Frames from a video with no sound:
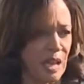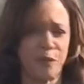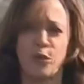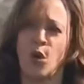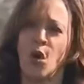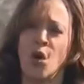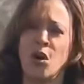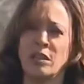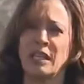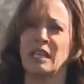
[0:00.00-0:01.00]
and for
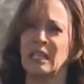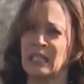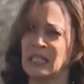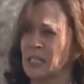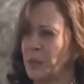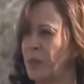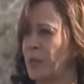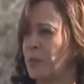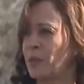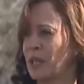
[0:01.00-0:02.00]
all the innocent
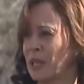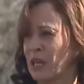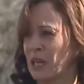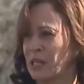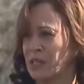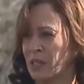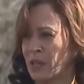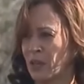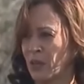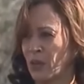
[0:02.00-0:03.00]
people in
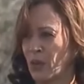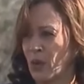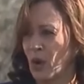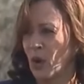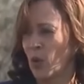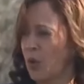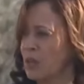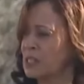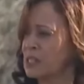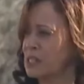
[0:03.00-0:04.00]
Gaza who
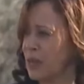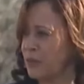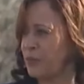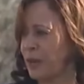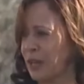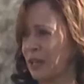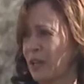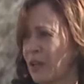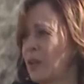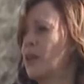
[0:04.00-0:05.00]
are suffering
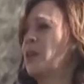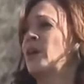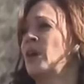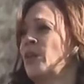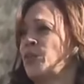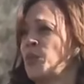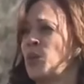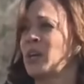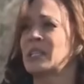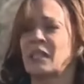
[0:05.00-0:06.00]

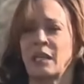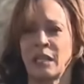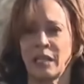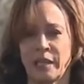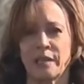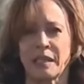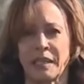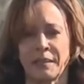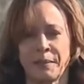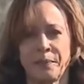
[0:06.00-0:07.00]
from what is
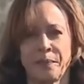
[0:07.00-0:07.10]
clearly